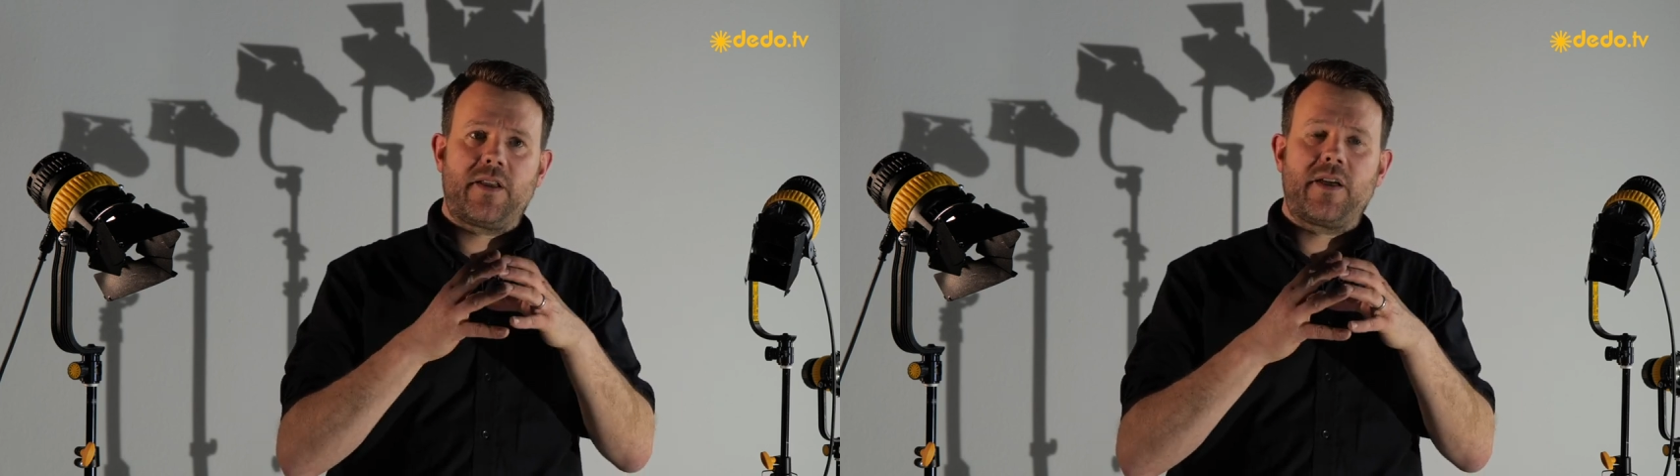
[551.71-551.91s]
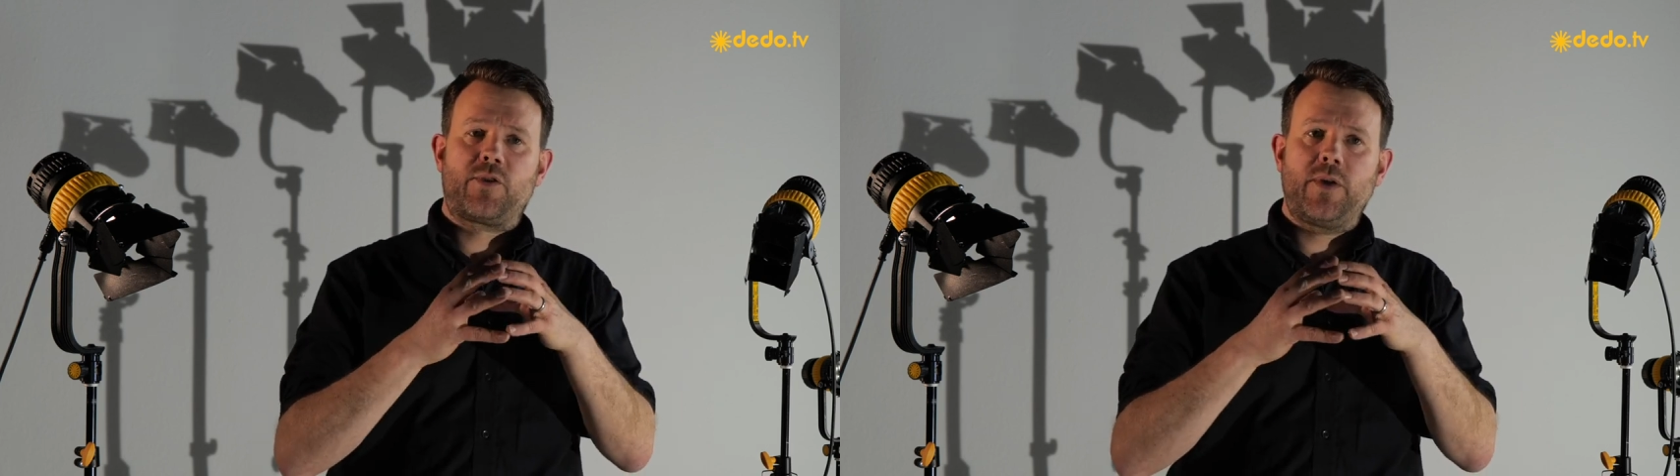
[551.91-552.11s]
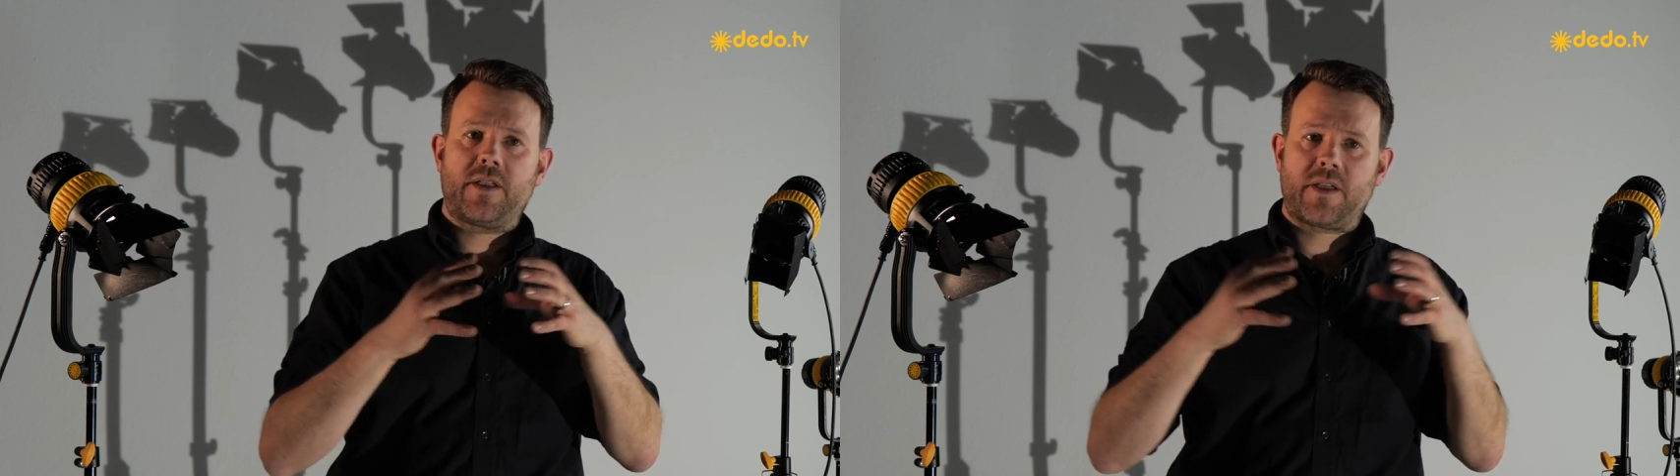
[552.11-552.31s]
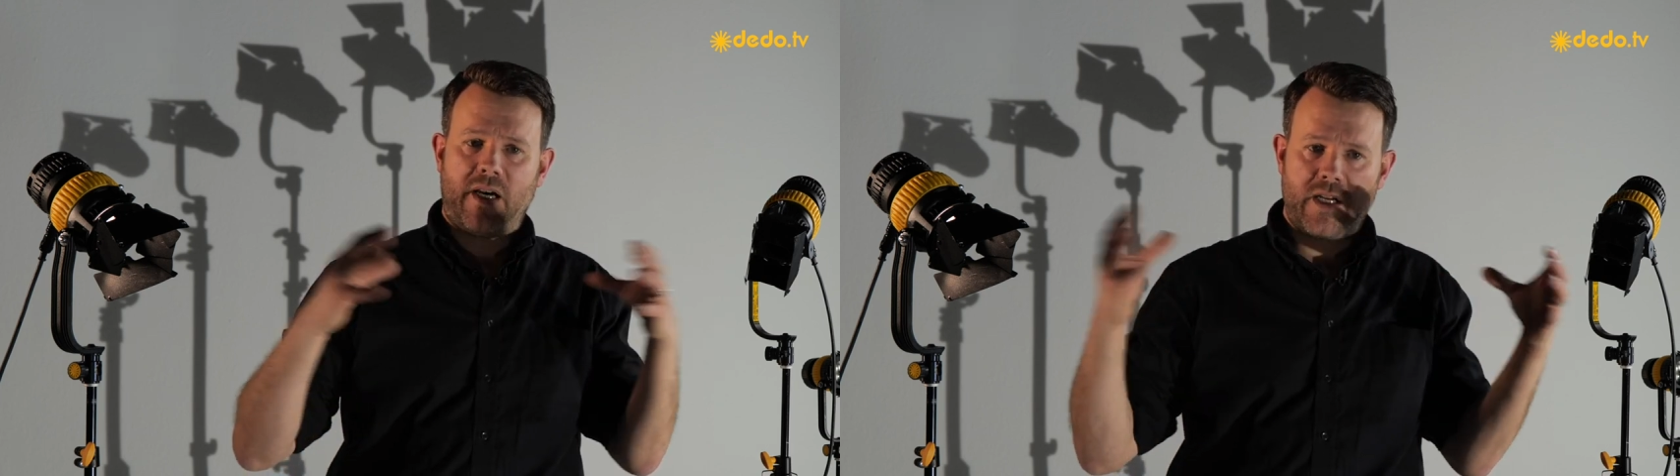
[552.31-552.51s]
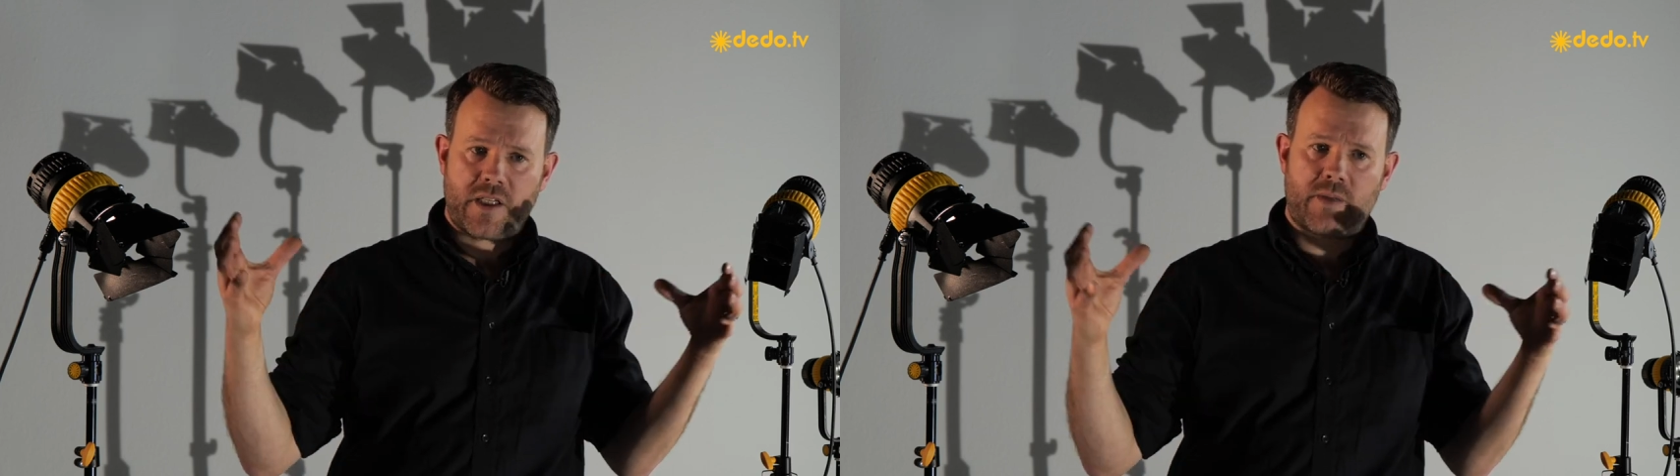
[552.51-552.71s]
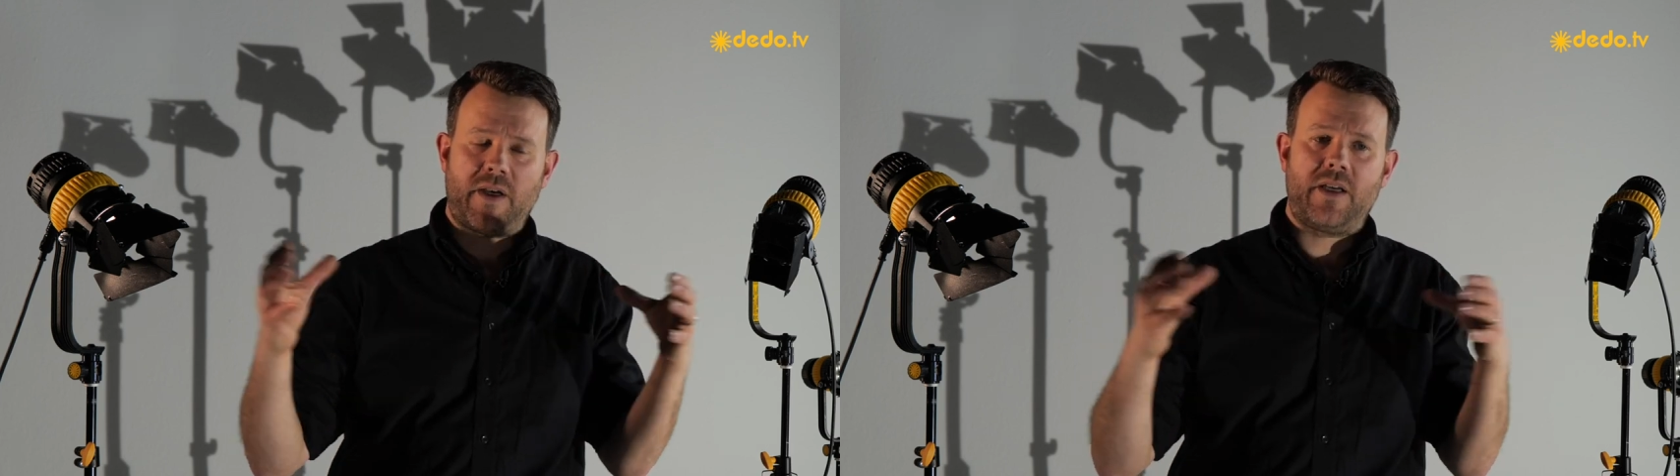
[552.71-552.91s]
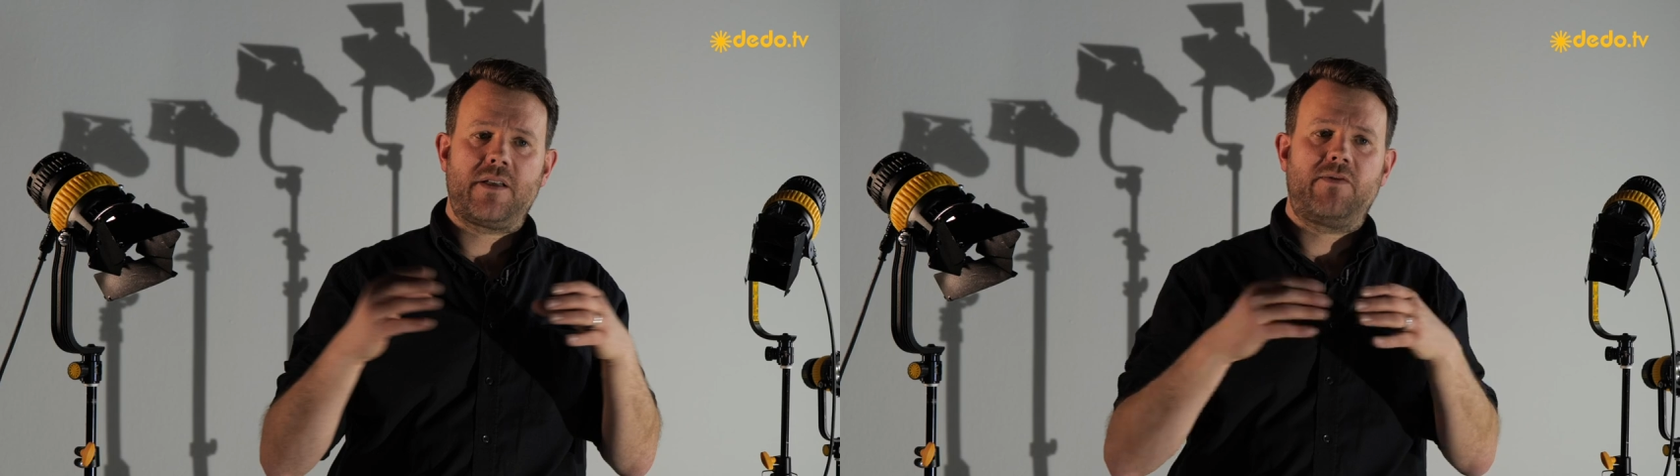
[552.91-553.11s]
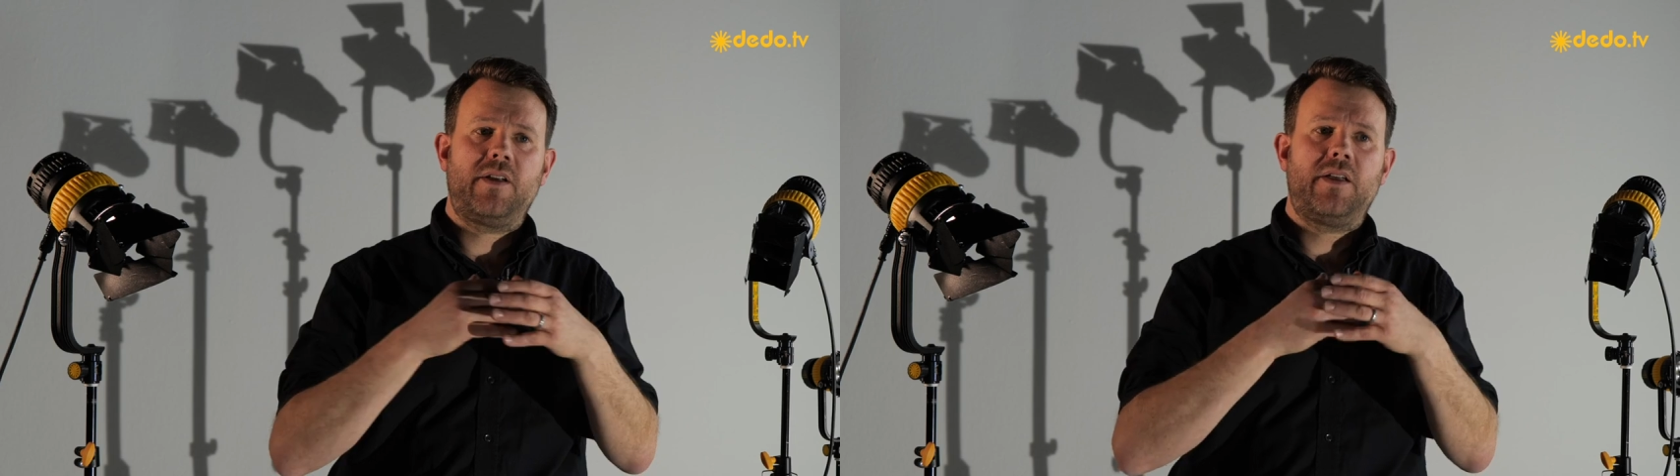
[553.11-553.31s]
the increased color space,
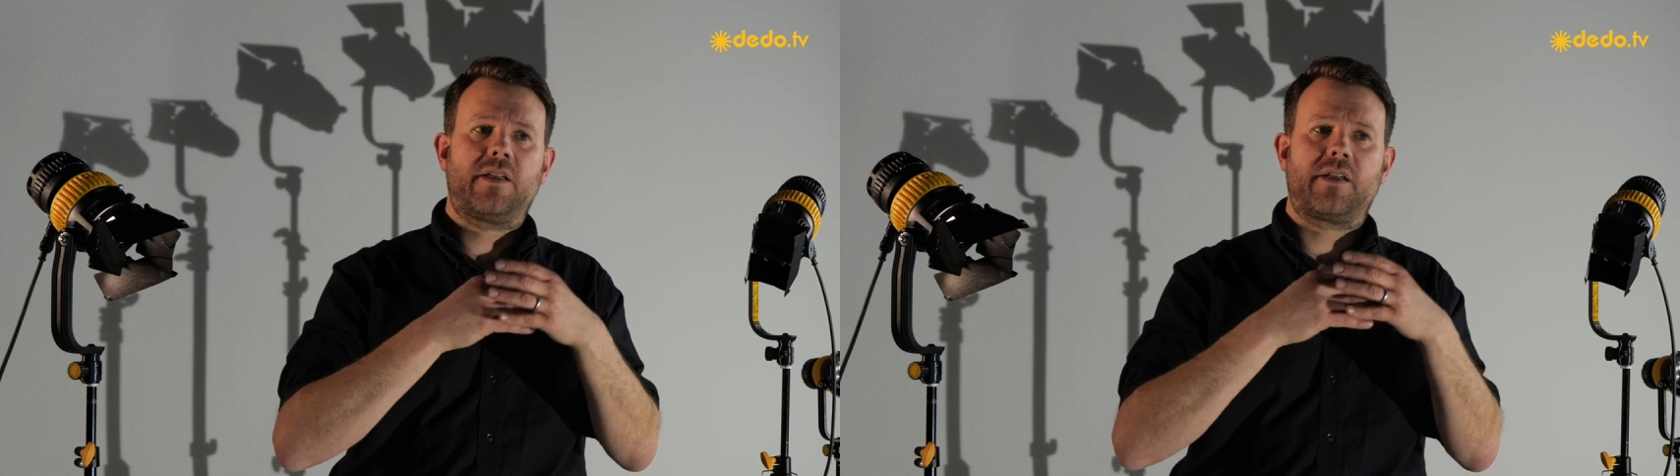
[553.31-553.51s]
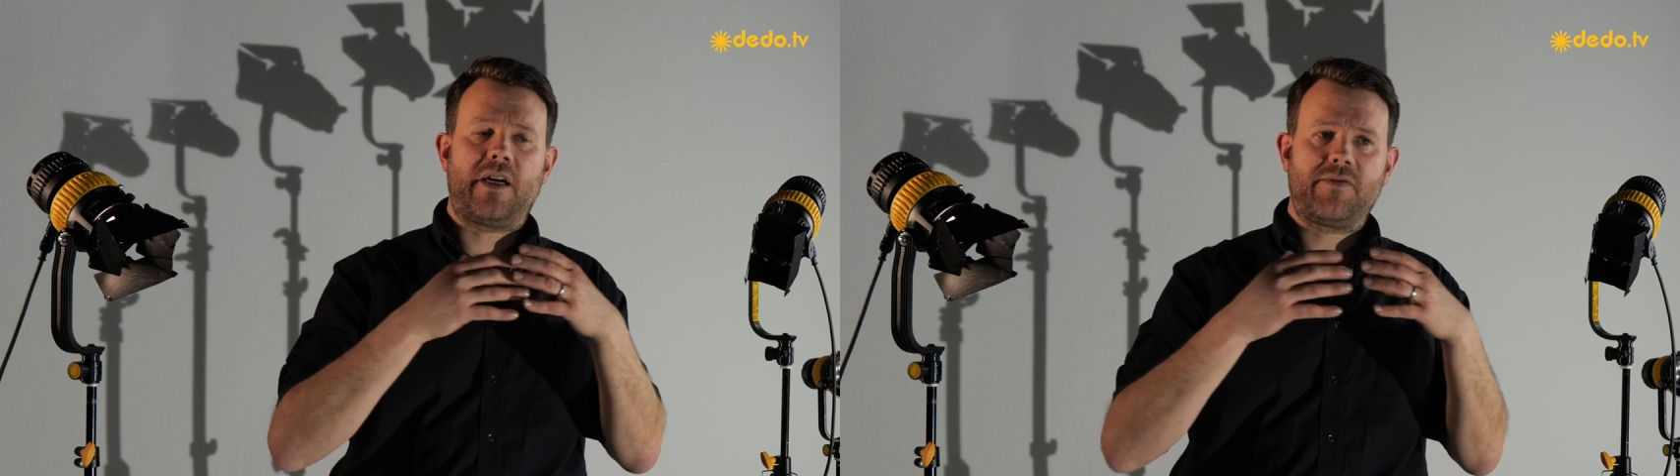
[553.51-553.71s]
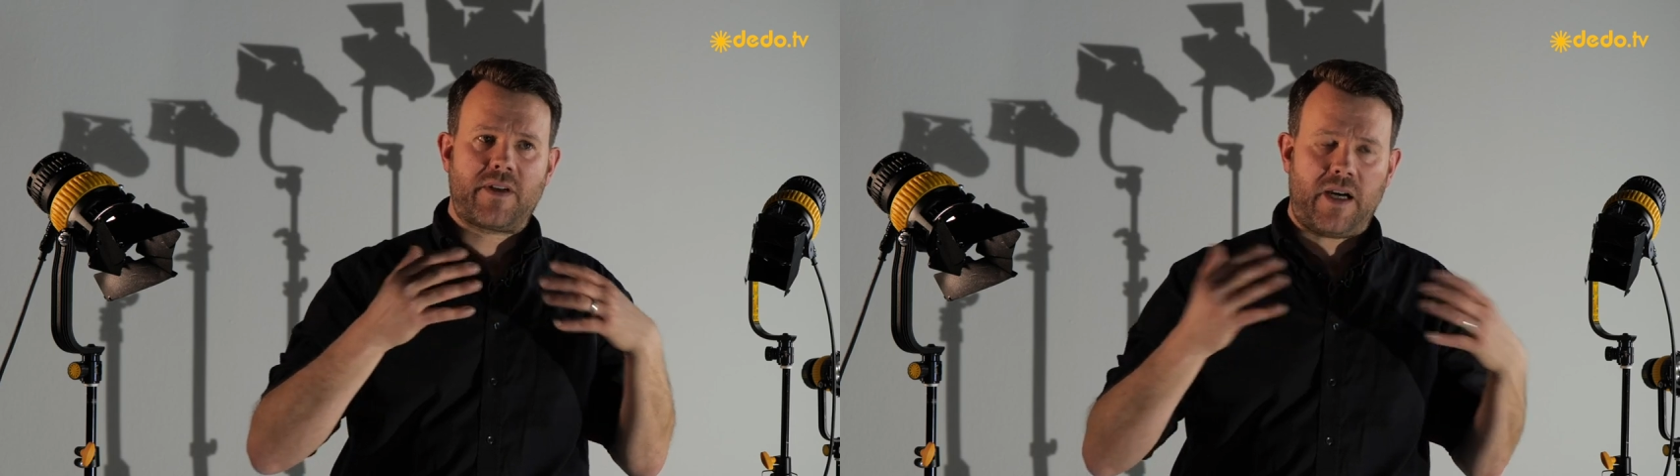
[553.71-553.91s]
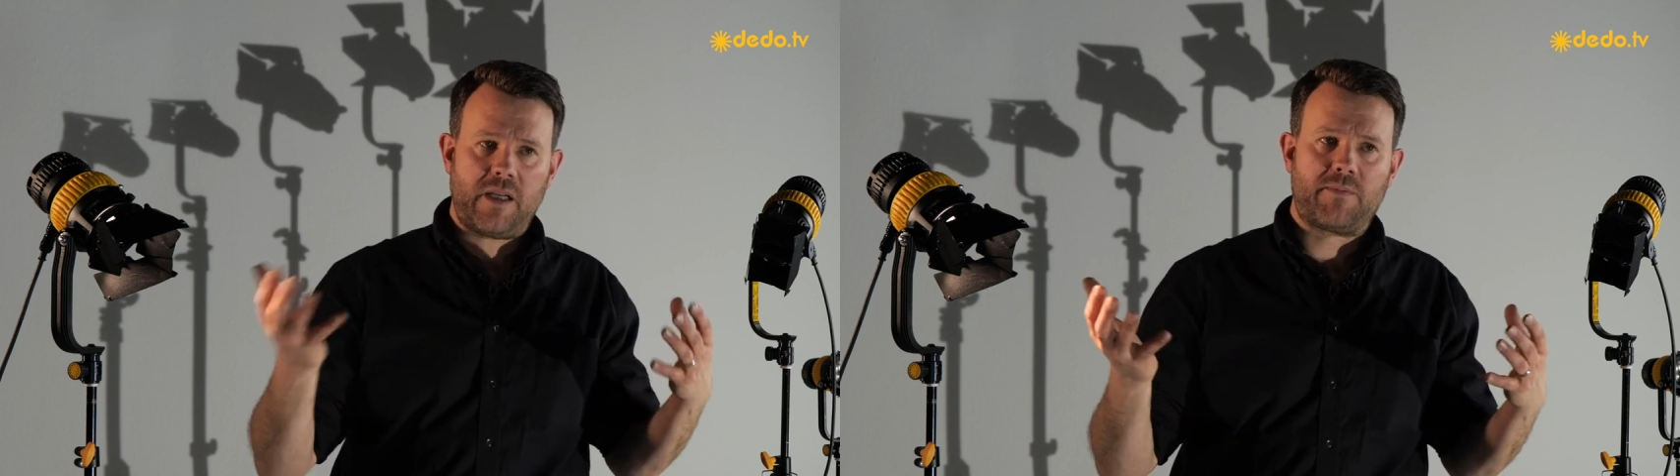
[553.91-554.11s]
if you need live color